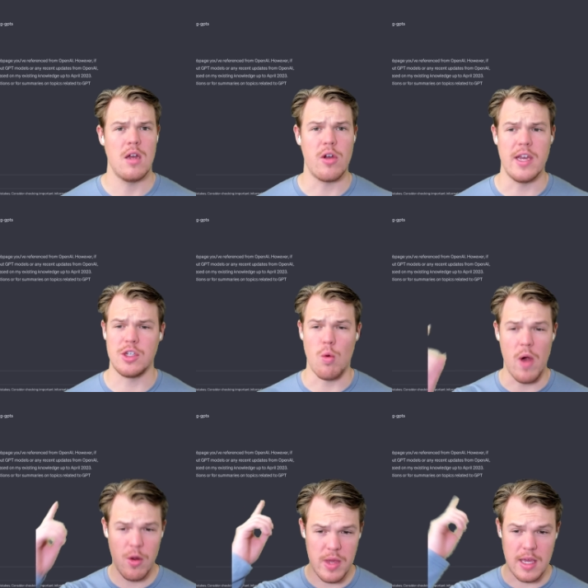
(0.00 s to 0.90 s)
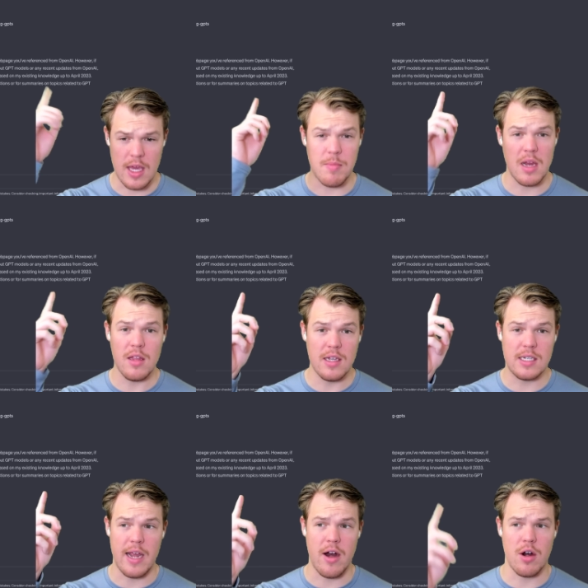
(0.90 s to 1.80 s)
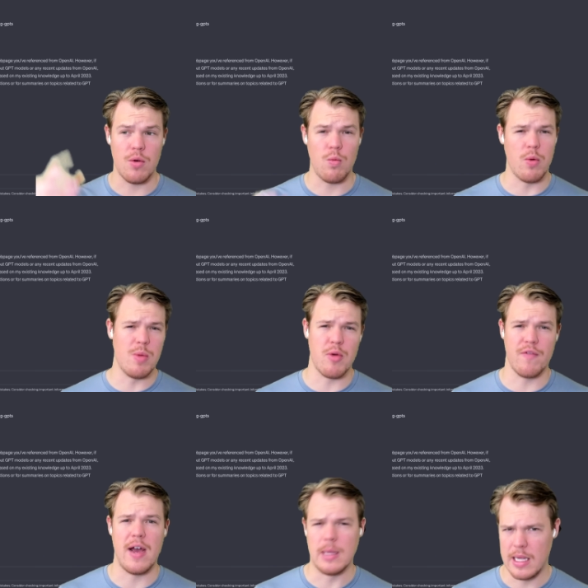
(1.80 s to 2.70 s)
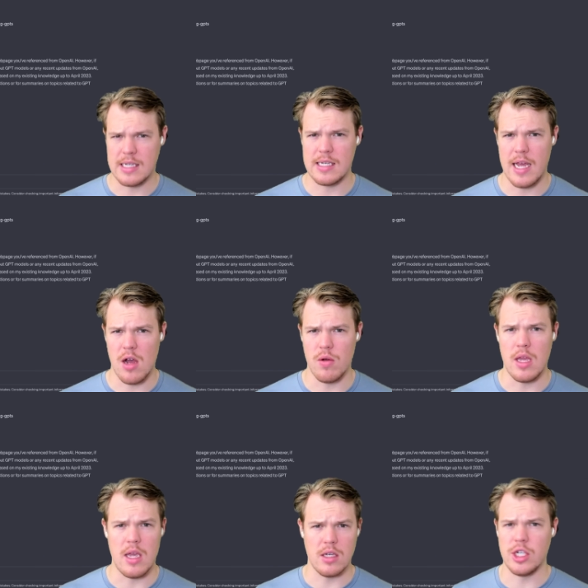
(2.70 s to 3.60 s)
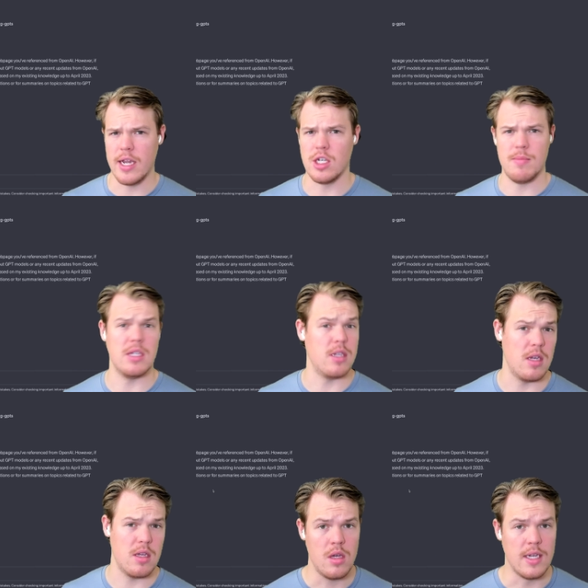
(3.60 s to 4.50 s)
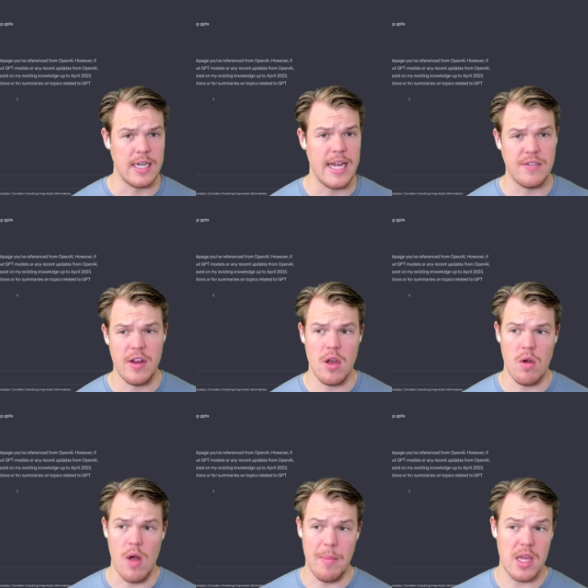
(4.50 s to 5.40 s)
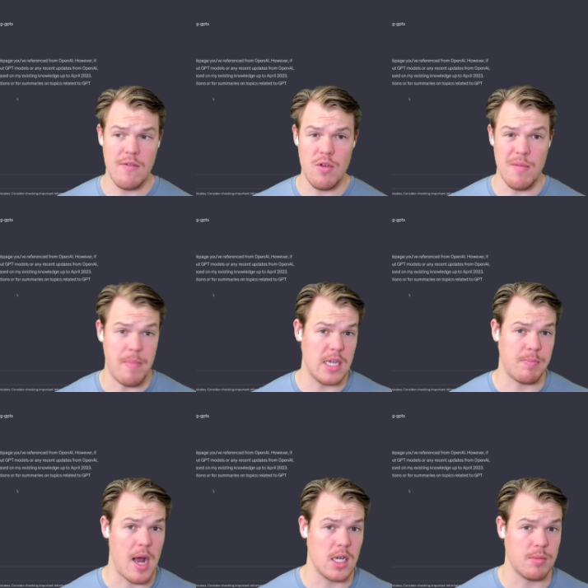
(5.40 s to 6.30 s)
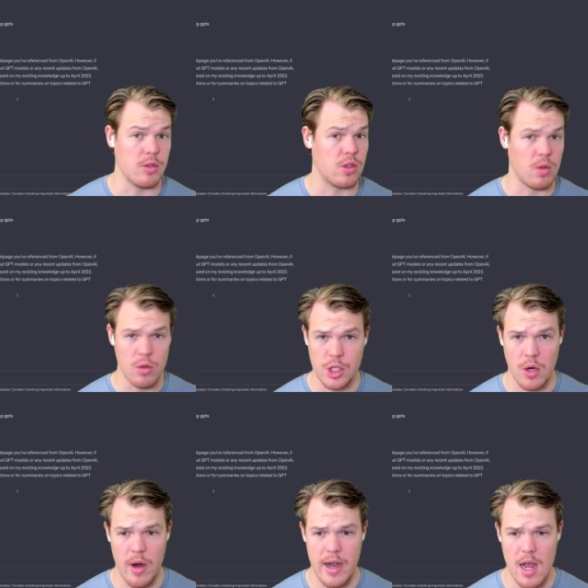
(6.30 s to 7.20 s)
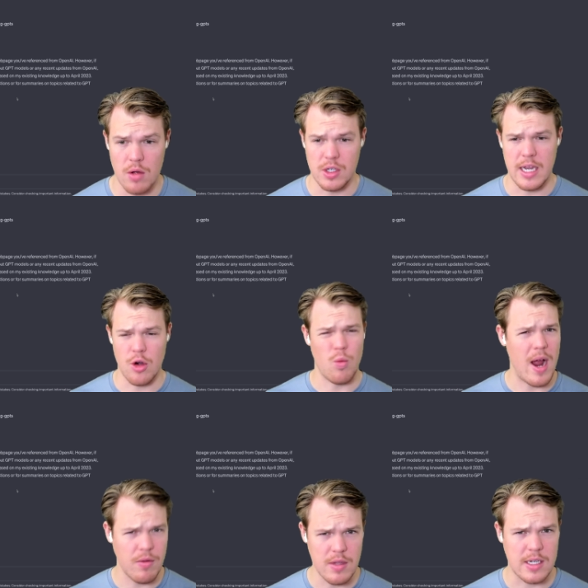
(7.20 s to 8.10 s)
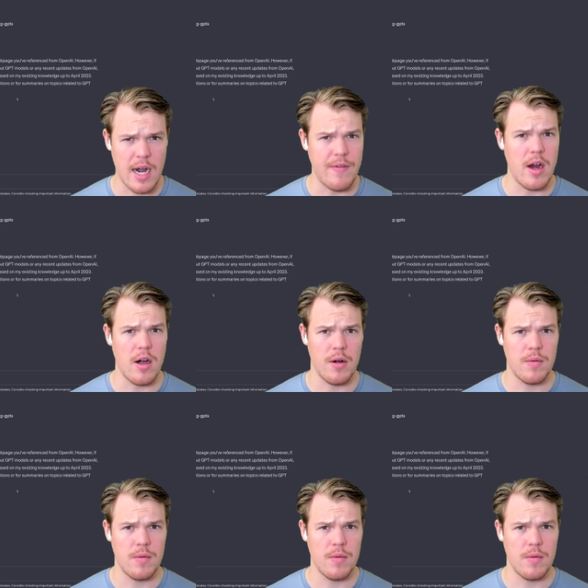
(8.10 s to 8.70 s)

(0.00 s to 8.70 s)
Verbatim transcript: Okay, so why do we keep getting this error when we provide links now in ChatGPT? In today's video, I'm gonna give you the best possible solution right now to get around this kind of error,